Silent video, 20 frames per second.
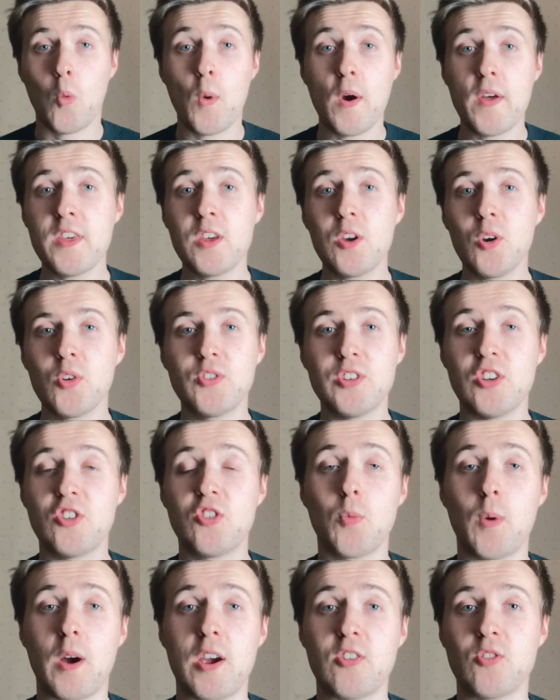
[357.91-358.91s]
Whether your
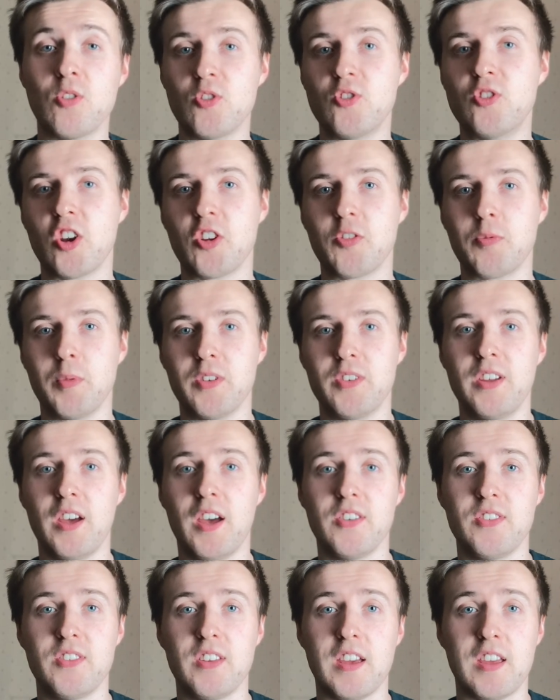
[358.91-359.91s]
situational judgment
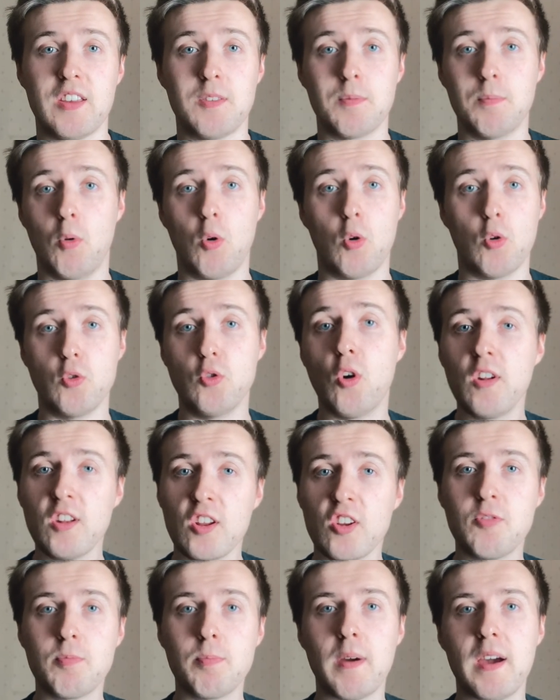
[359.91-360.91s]
test is more
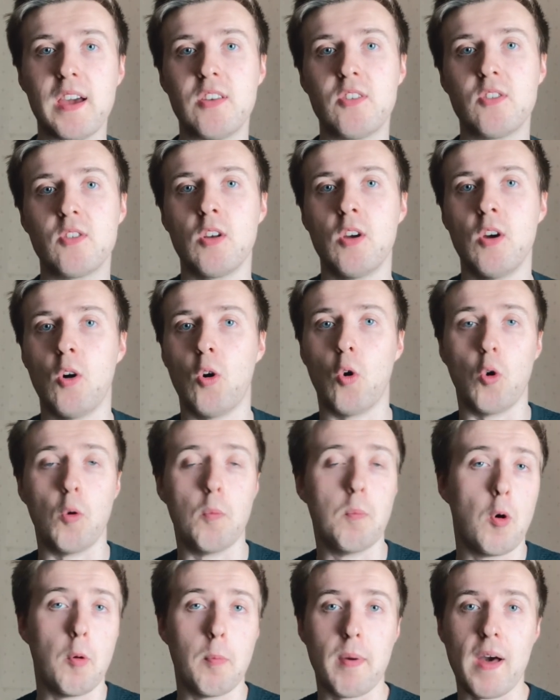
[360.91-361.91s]
knowledge-based or
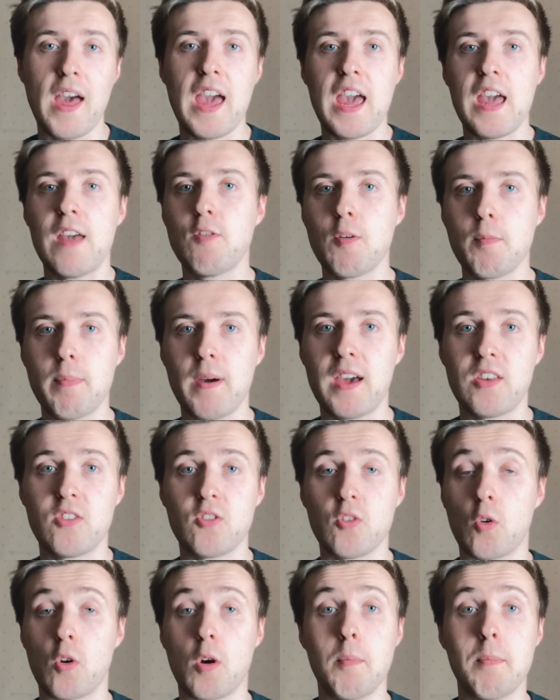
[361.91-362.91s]
more
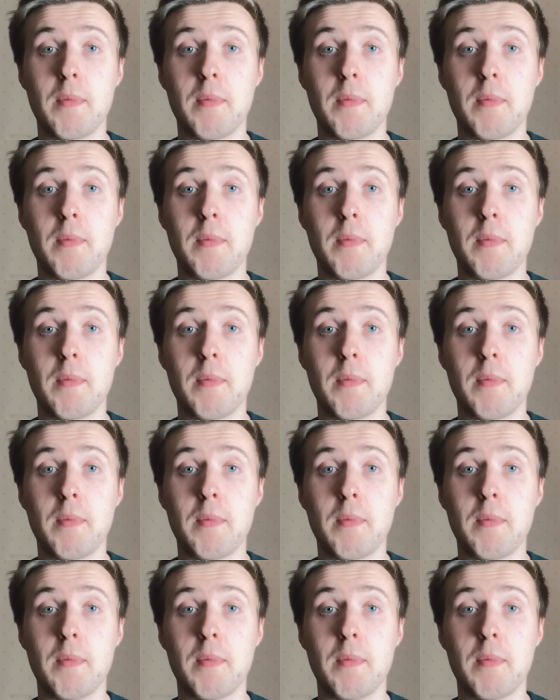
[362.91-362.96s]
behaviour-based or a